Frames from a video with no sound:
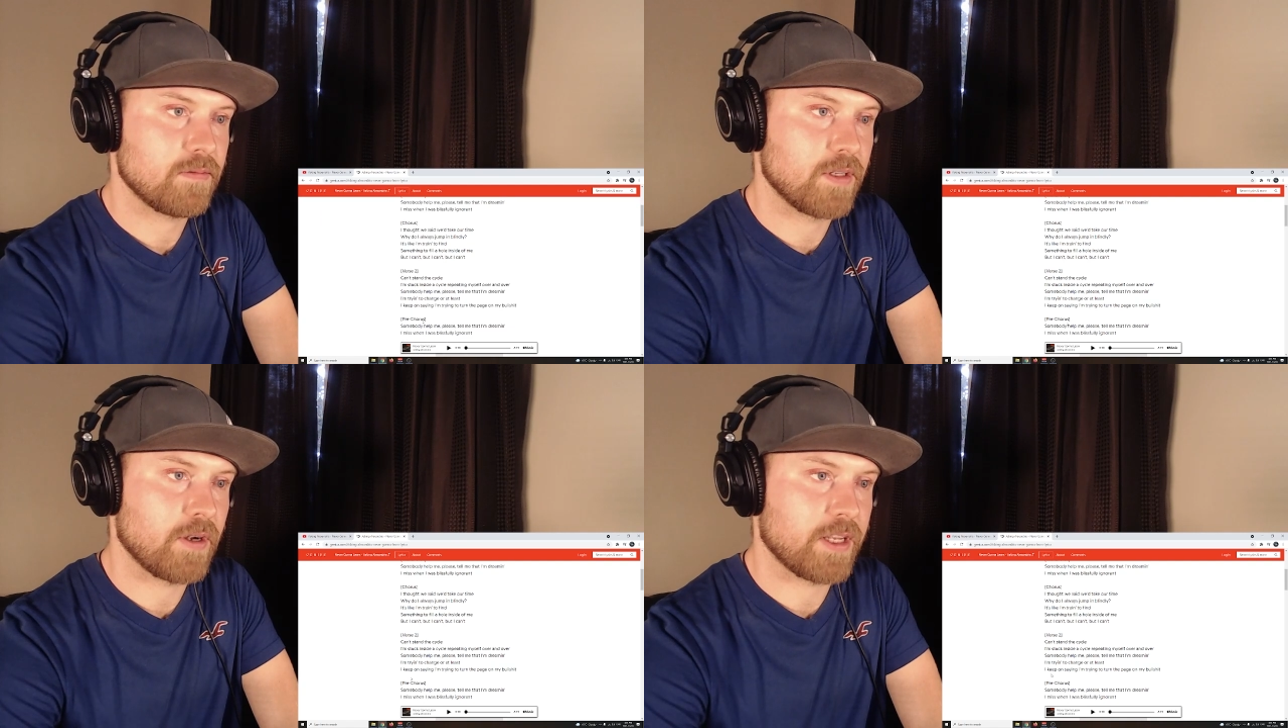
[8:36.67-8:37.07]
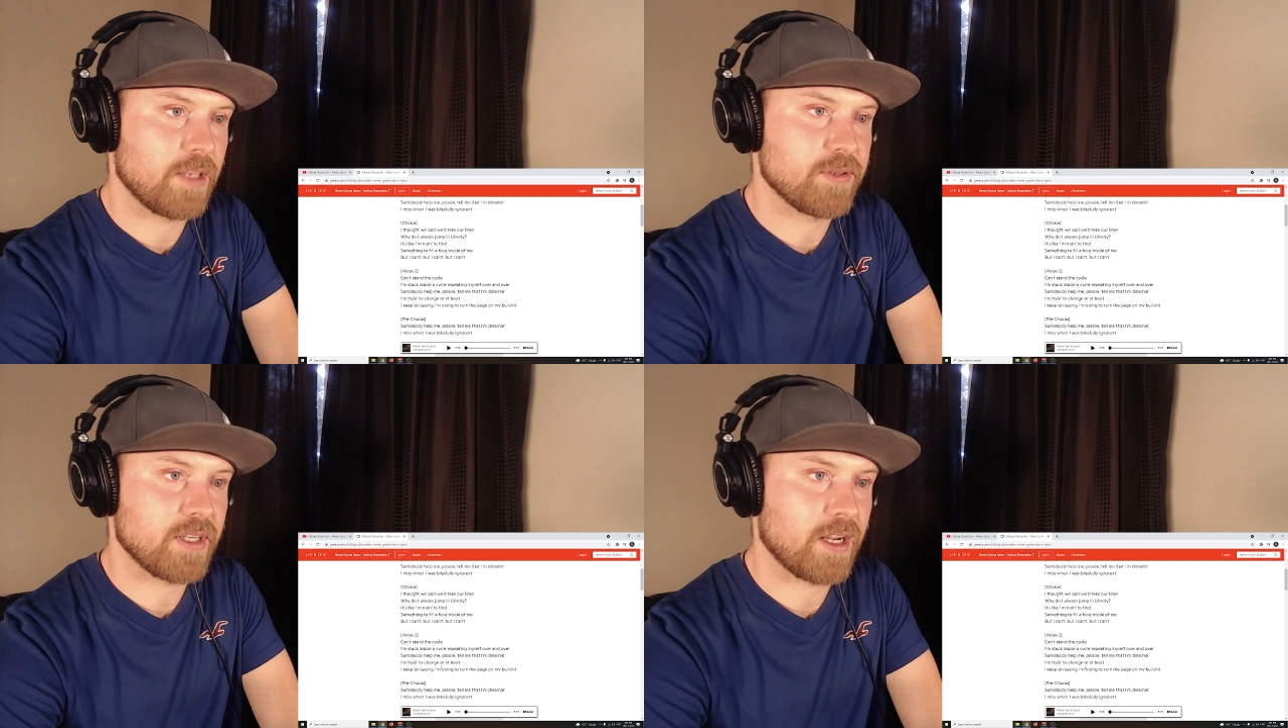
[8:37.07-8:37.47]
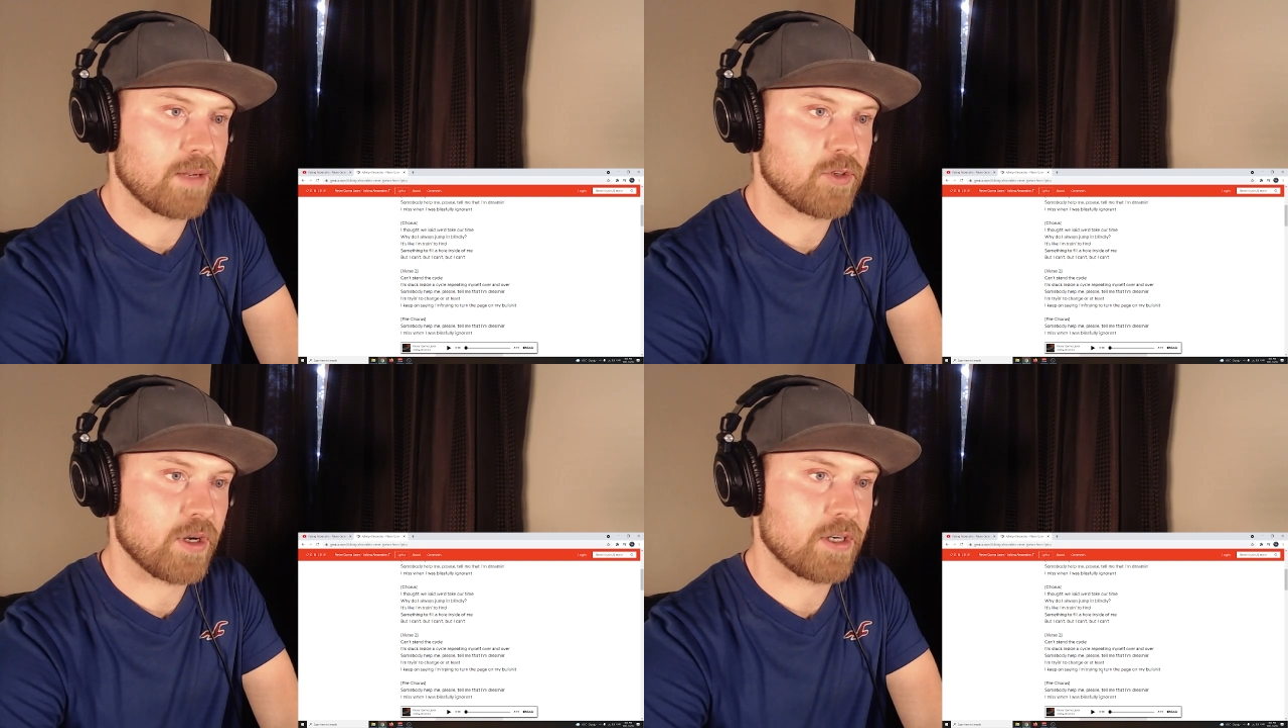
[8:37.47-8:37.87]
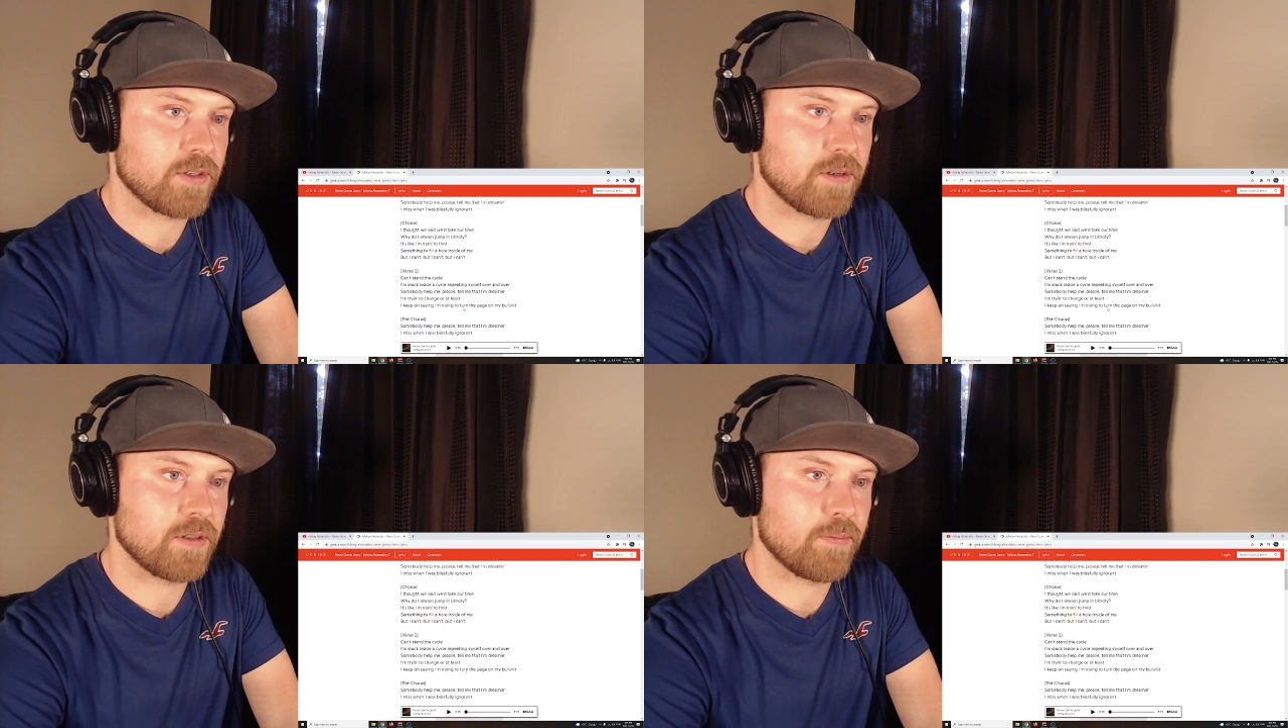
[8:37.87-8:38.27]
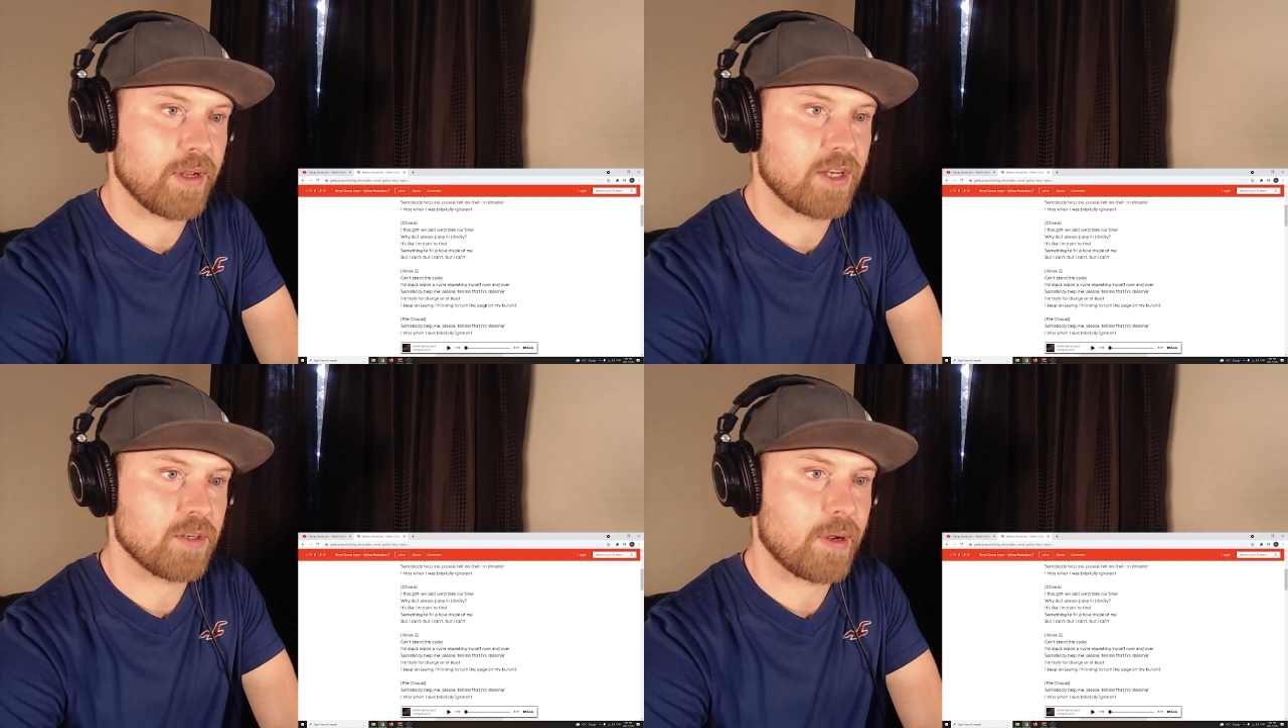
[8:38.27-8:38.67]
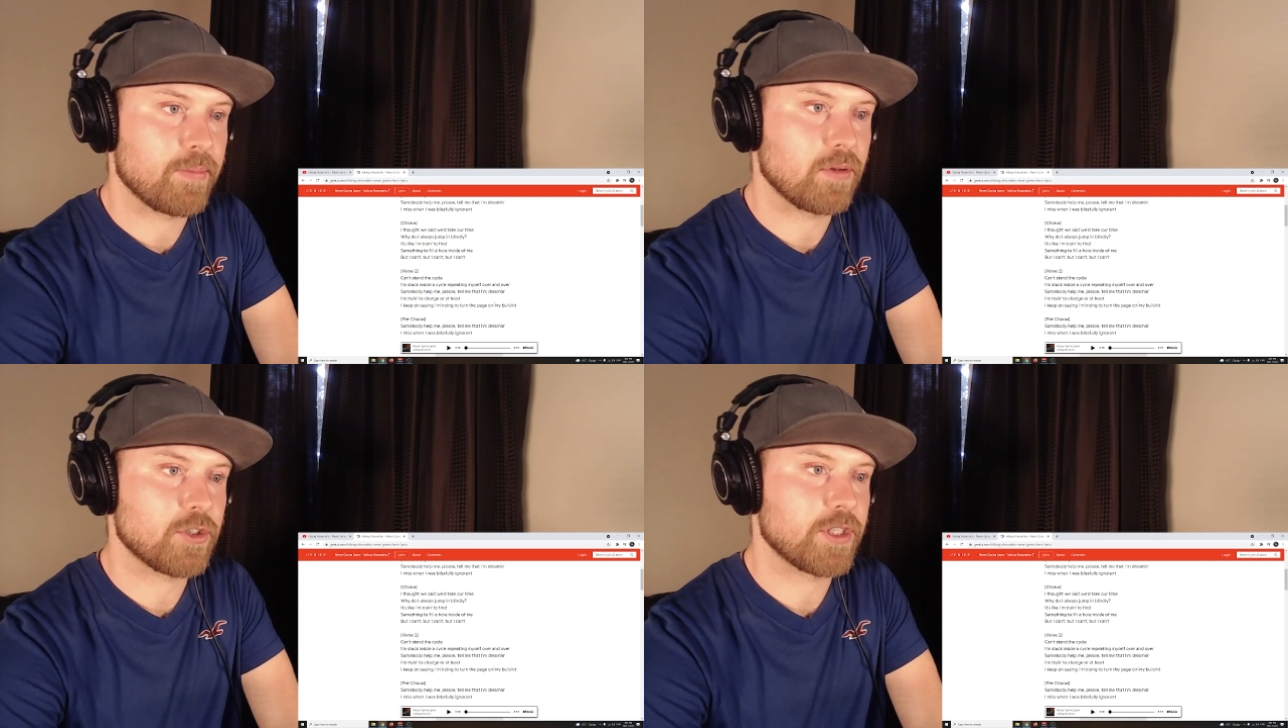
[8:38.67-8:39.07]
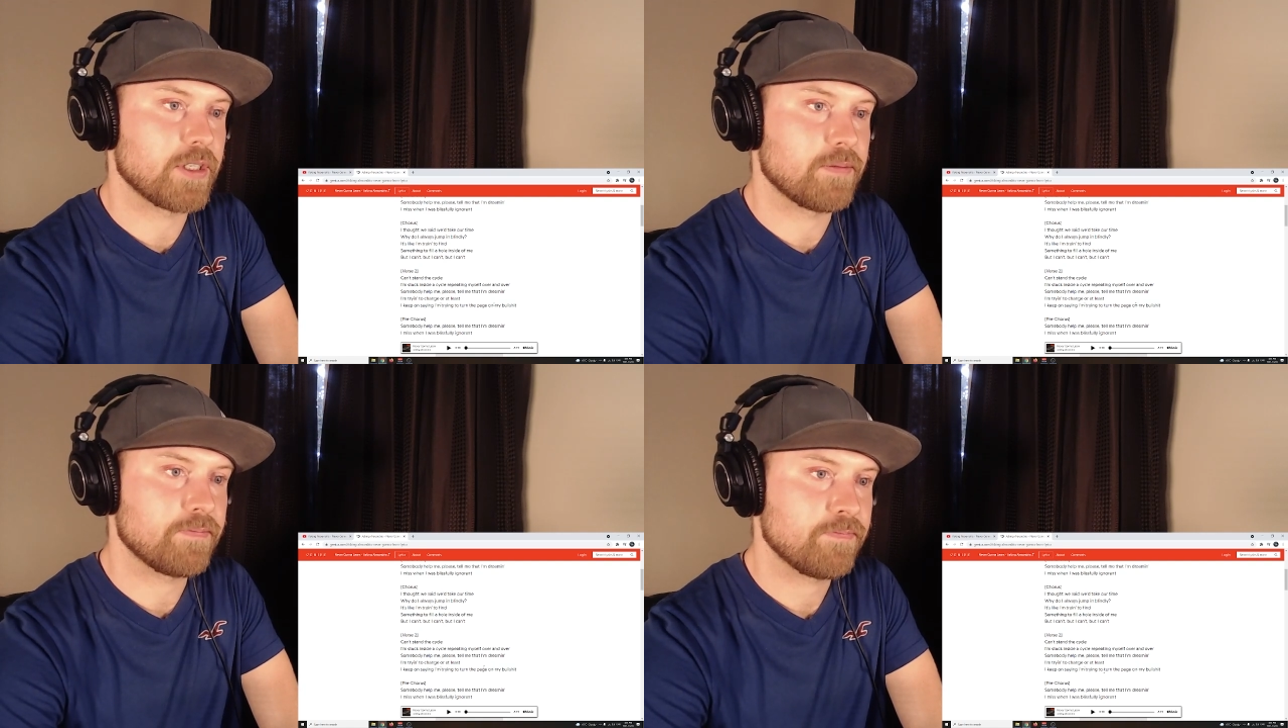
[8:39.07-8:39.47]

You know, I keep saying I'm trying to turn the page on my bullshit.